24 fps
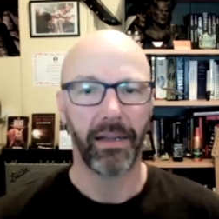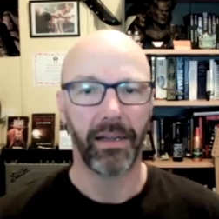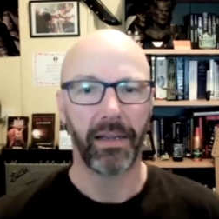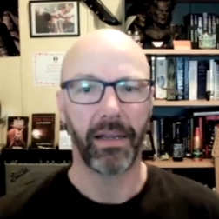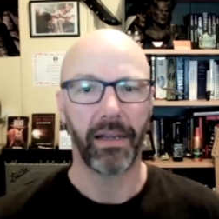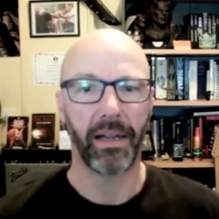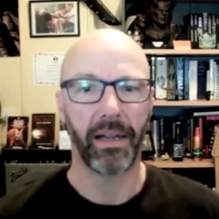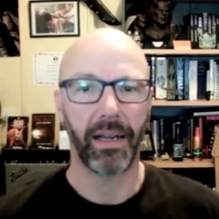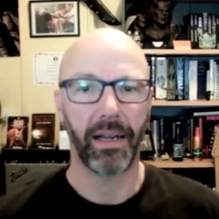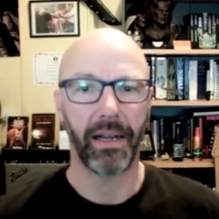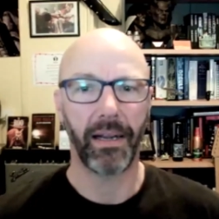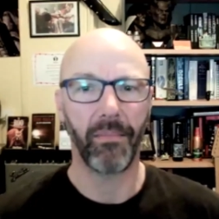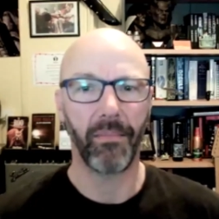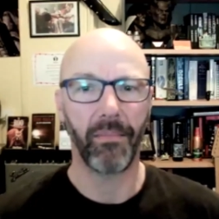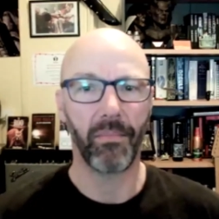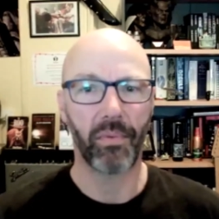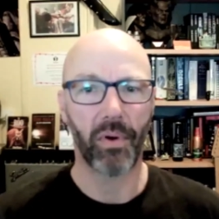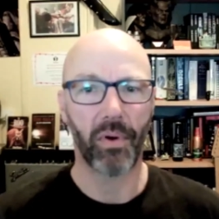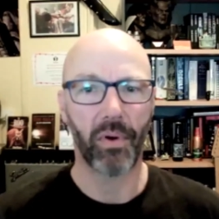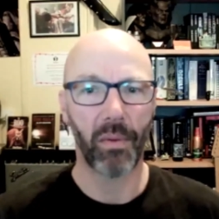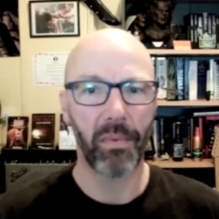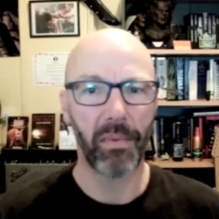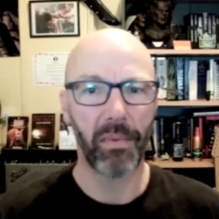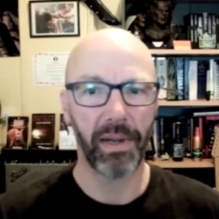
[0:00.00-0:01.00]

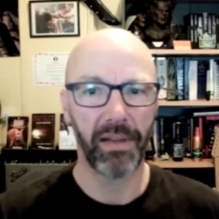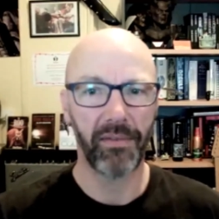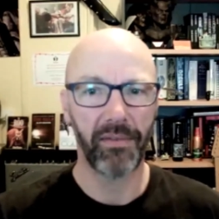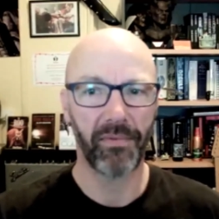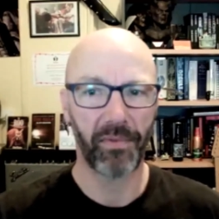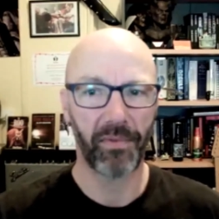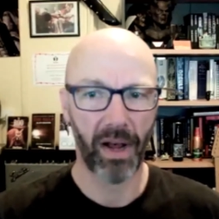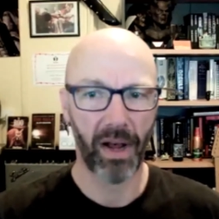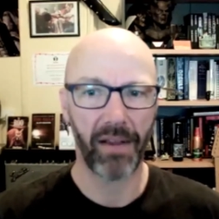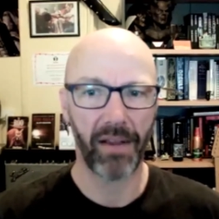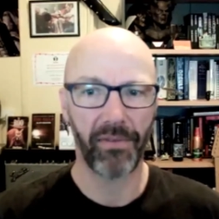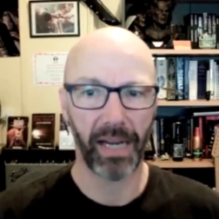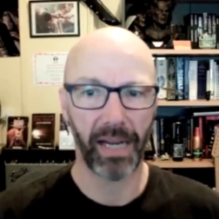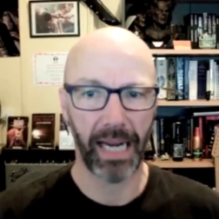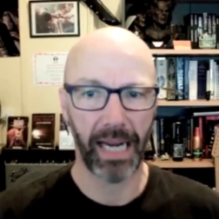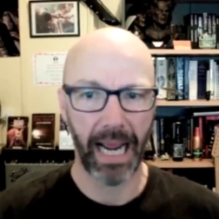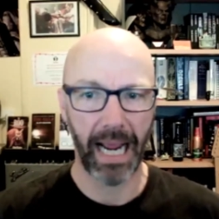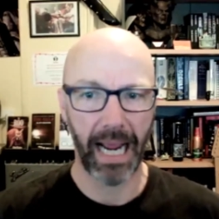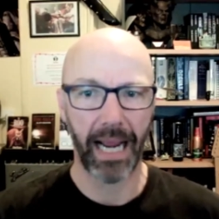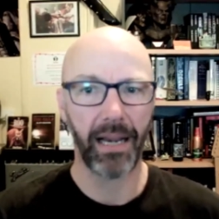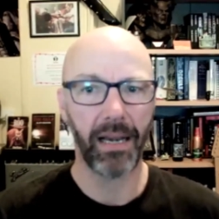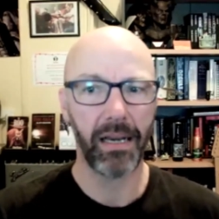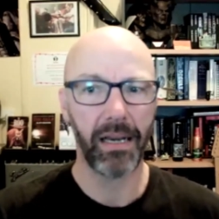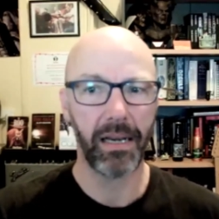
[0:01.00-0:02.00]
probably 5
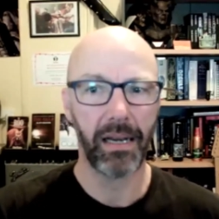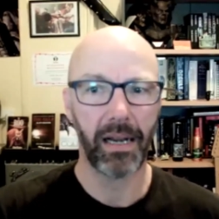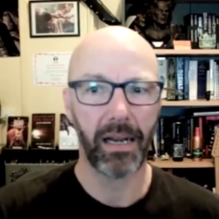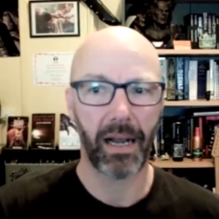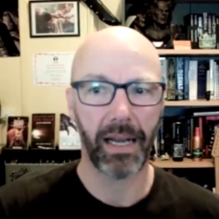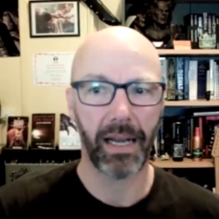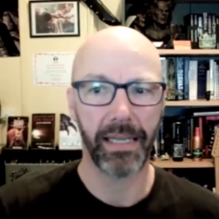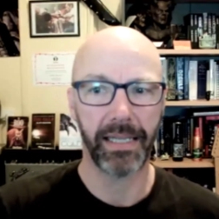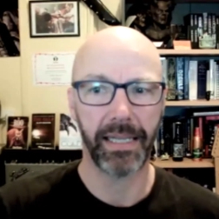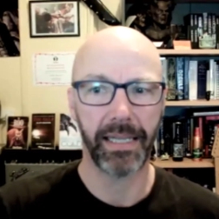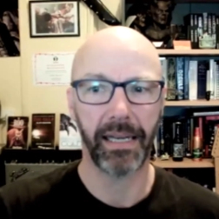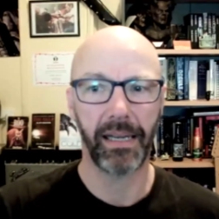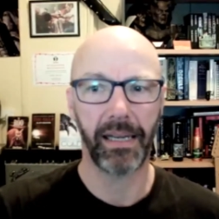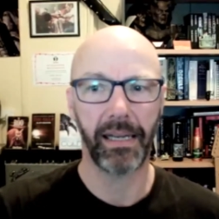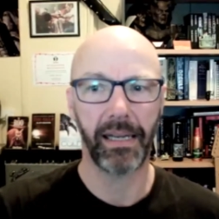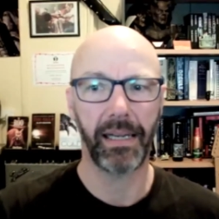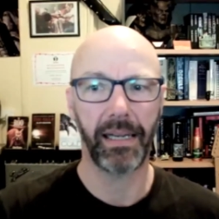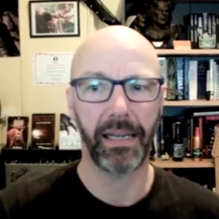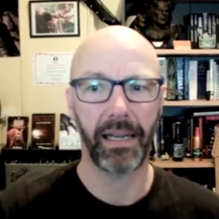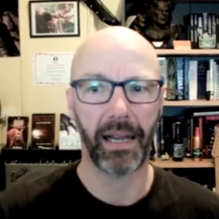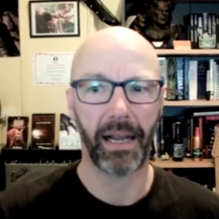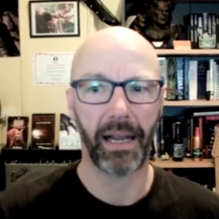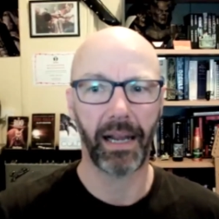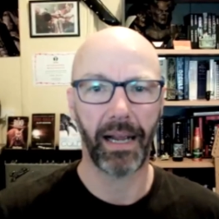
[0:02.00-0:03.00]
again,
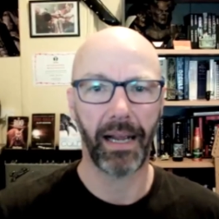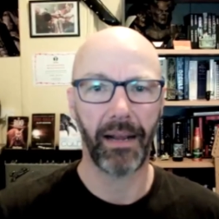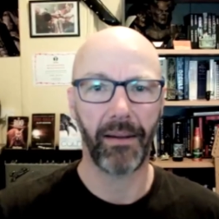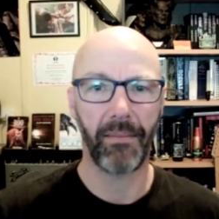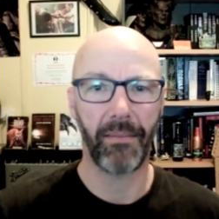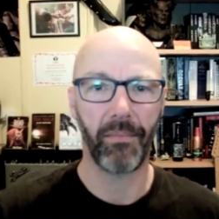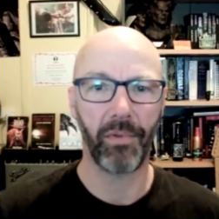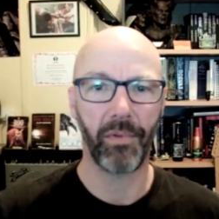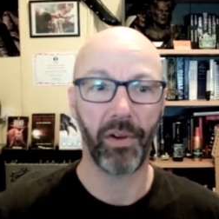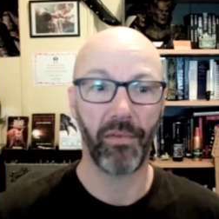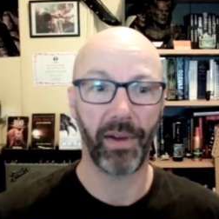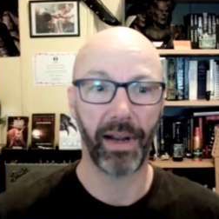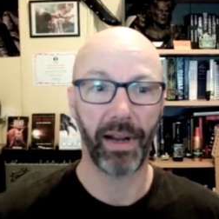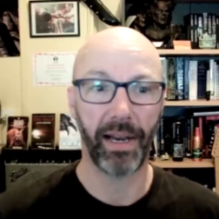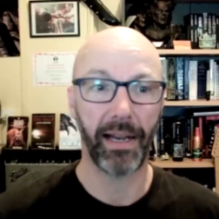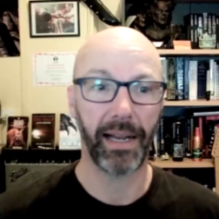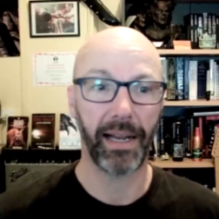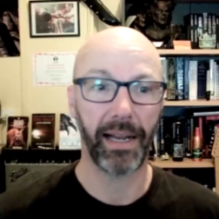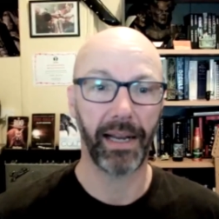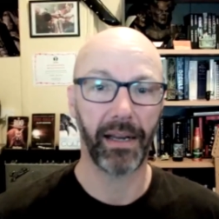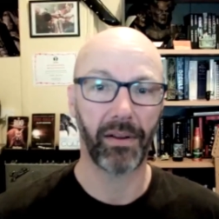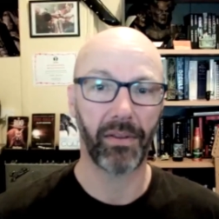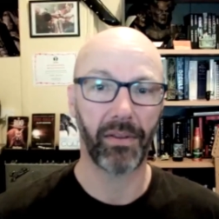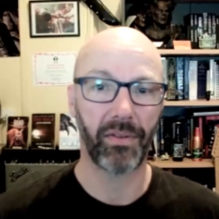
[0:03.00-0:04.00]
ideally novella
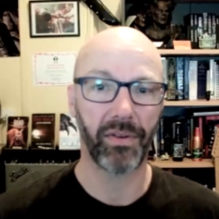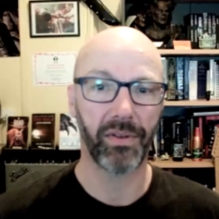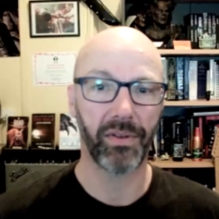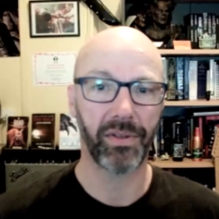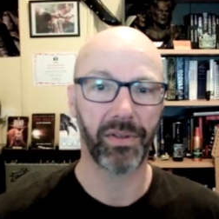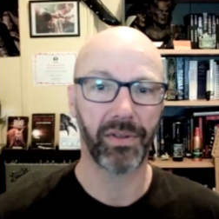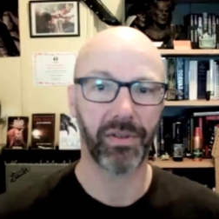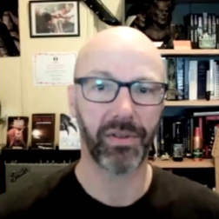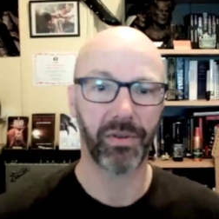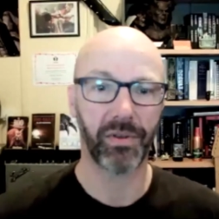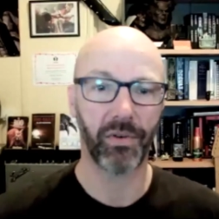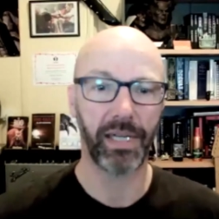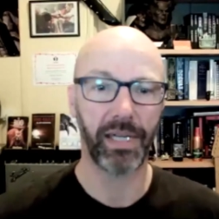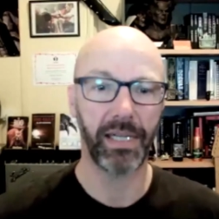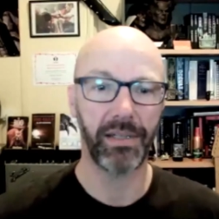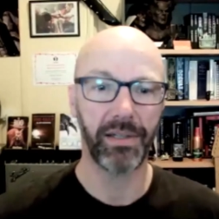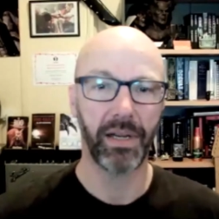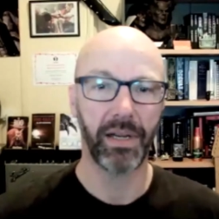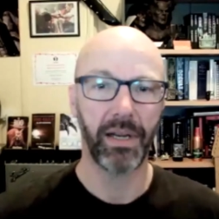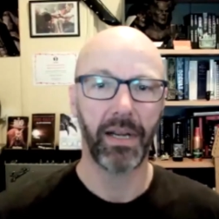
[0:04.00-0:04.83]
length stories.